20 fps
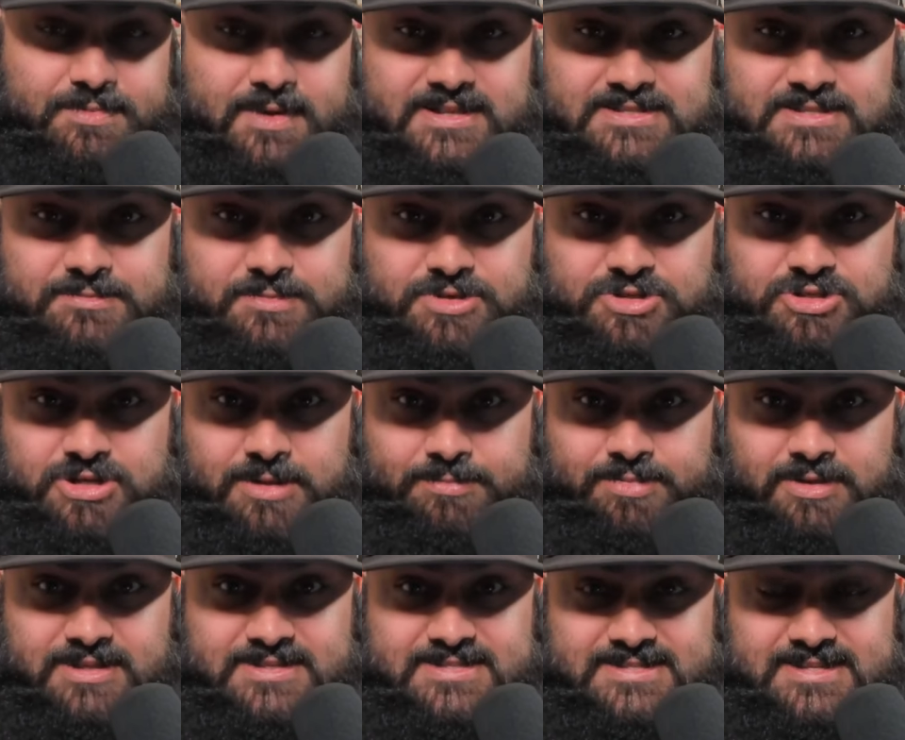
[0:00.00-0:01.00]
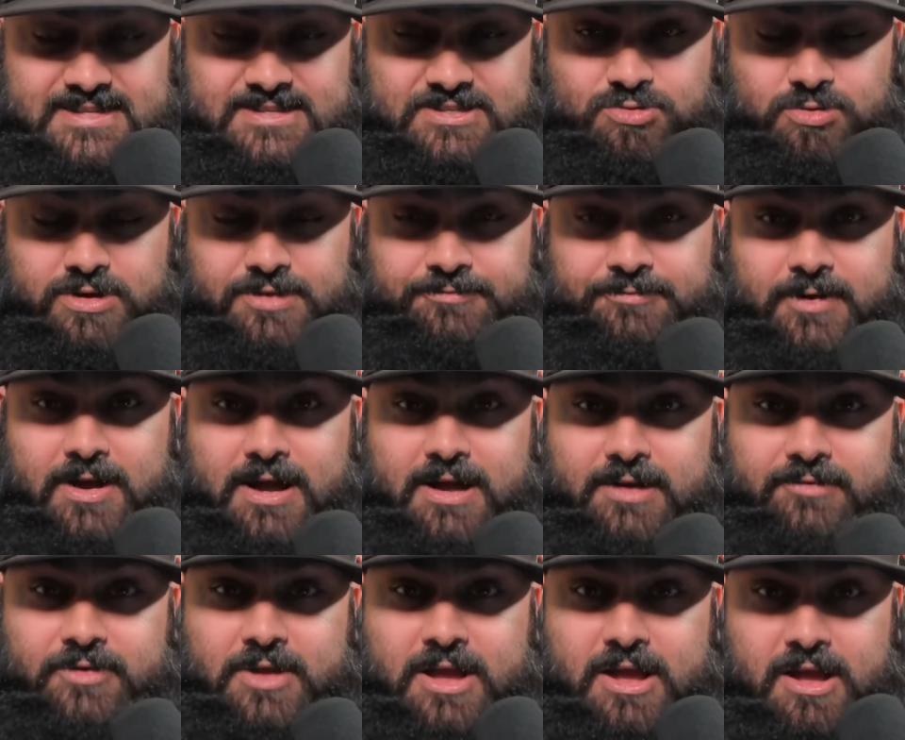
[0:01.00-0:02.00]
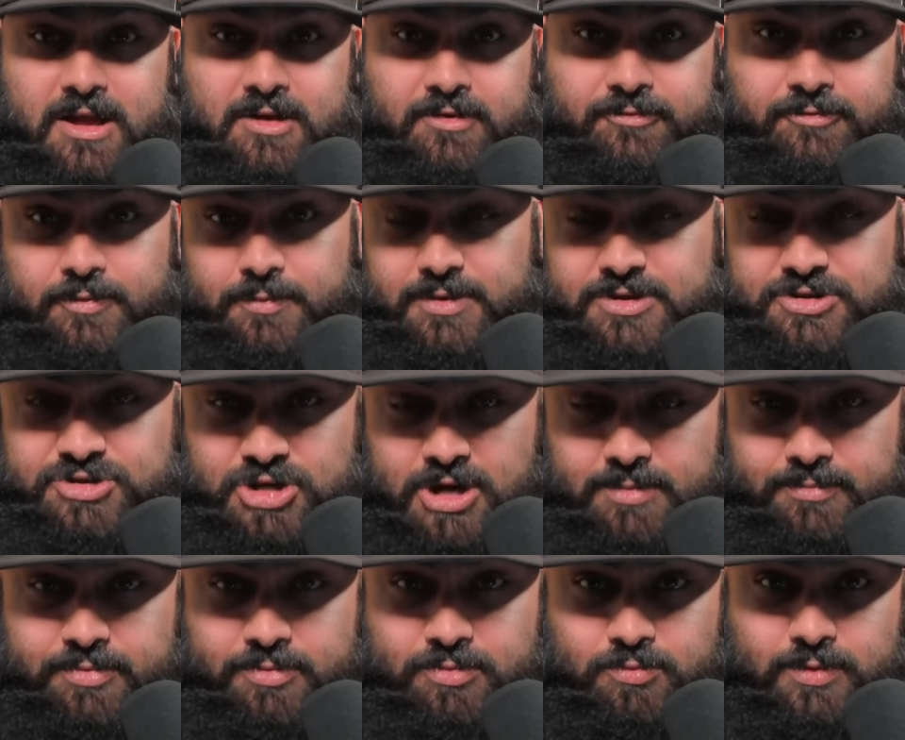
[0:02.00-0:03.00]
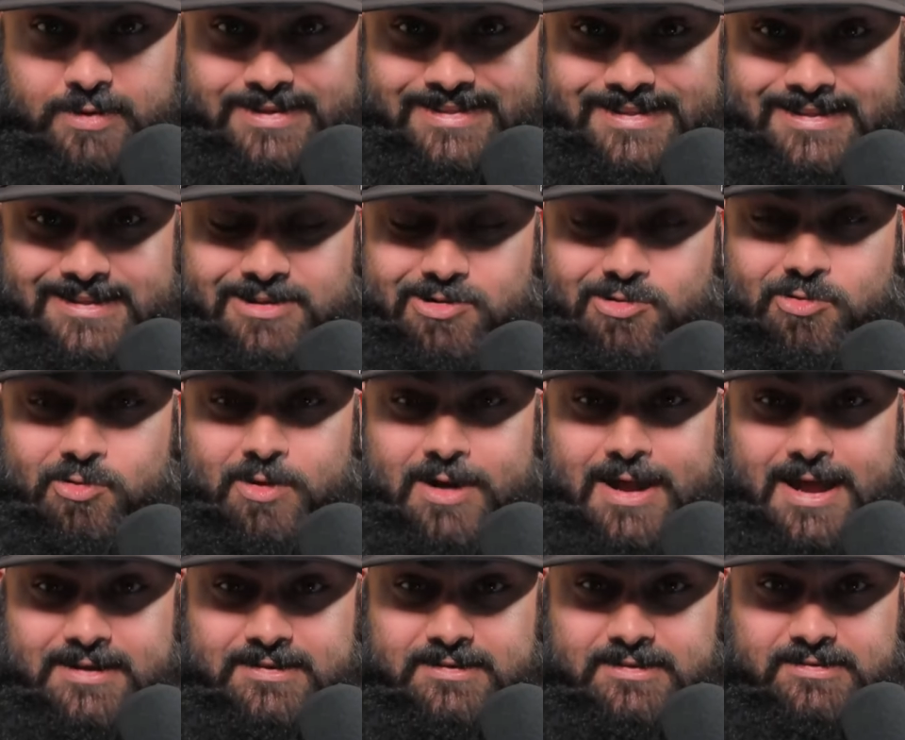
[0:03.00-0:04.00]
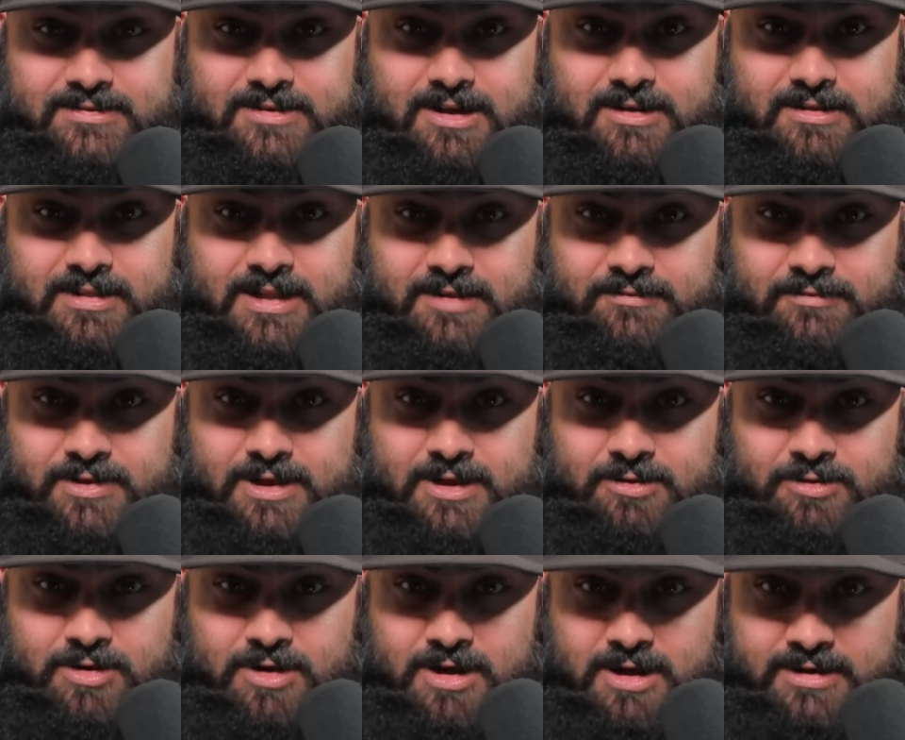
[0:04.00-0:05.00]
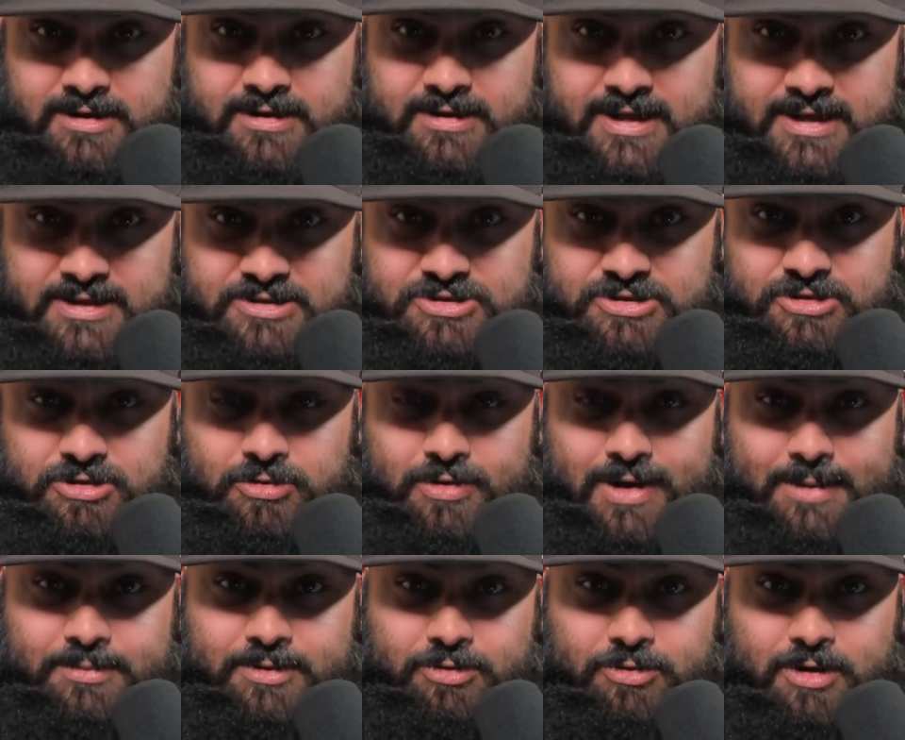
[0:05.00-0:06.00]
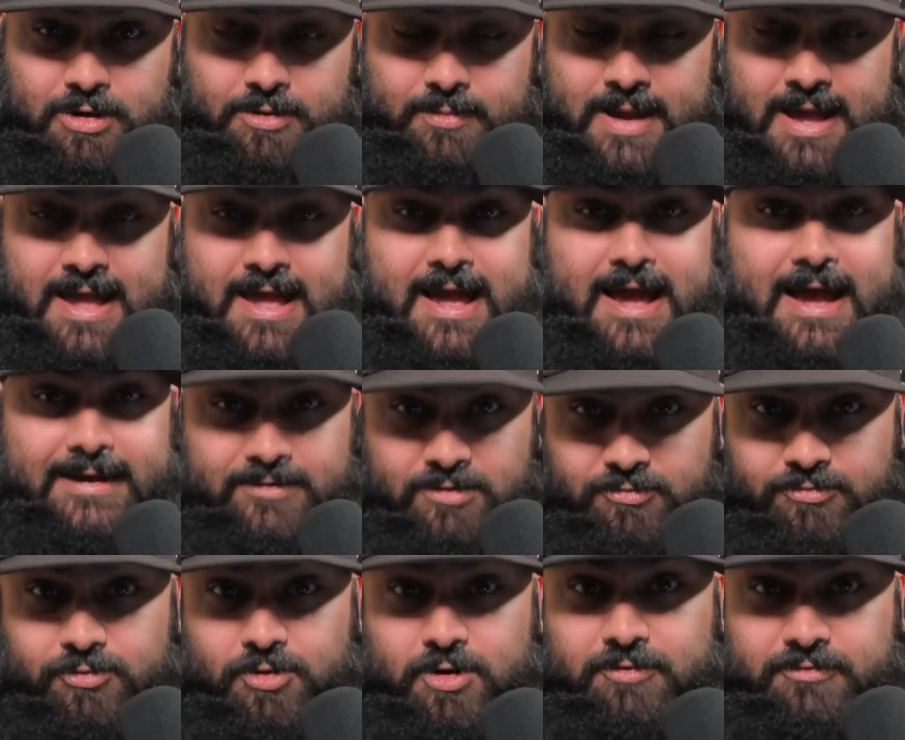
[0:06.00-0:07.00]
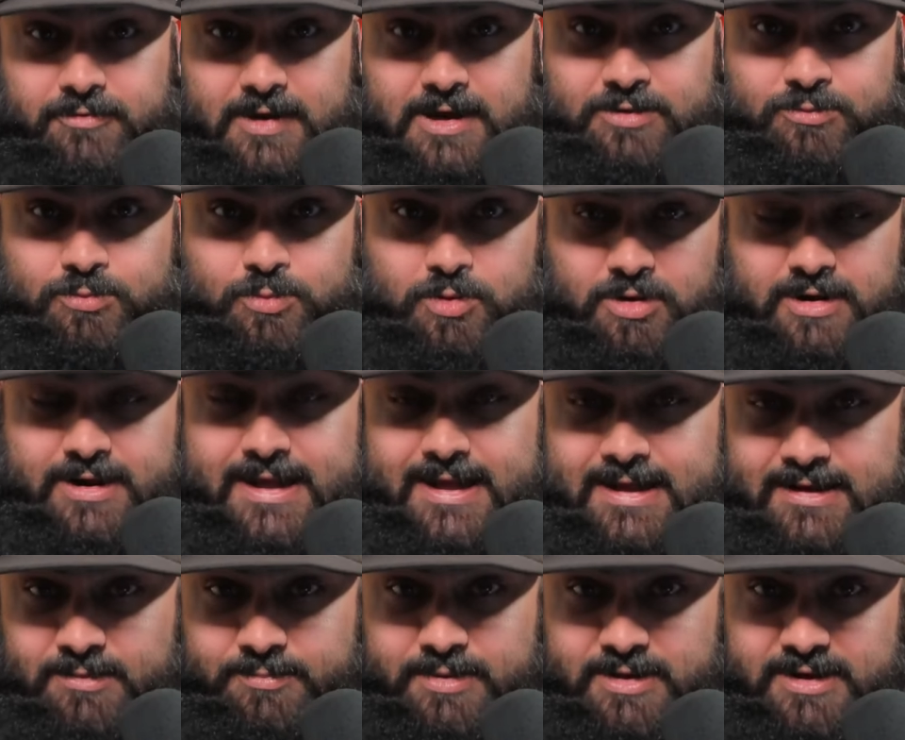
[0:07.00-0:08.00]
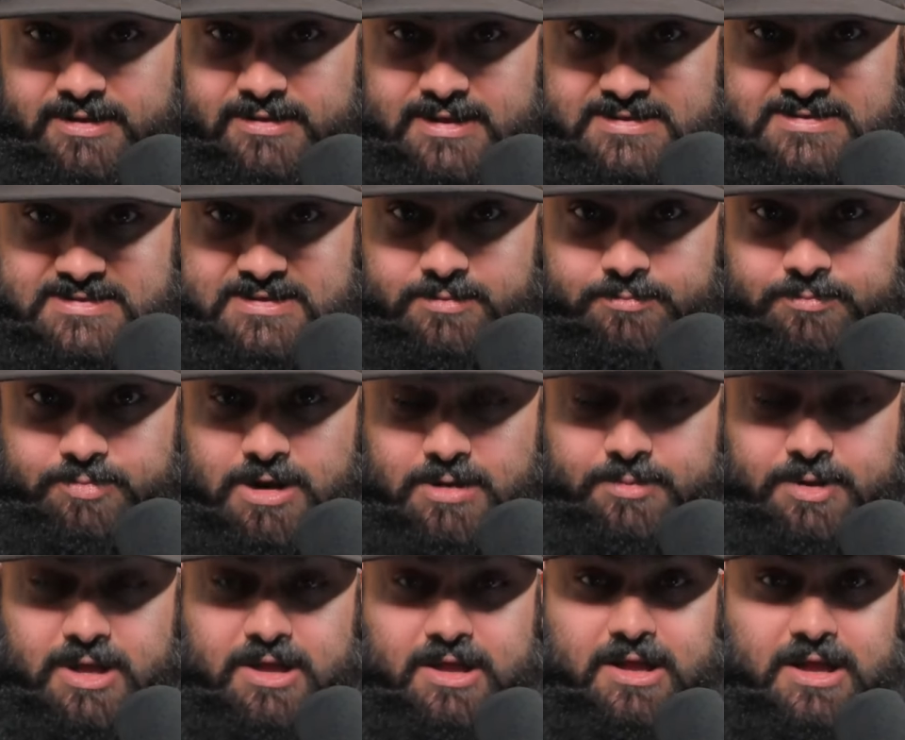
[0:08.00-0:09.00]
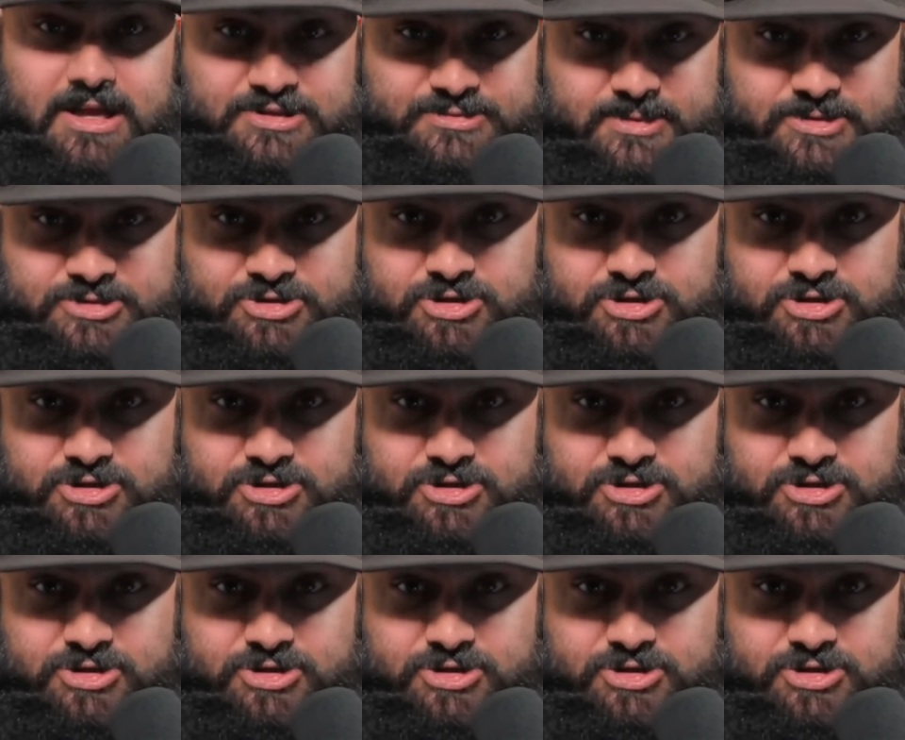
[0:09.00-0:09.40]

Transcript: submission at plus 625 from the jump when he cracked Natan Levy and got engaged in the grappling room. I knew for a fact we were going to end up hitting that sub prop, especially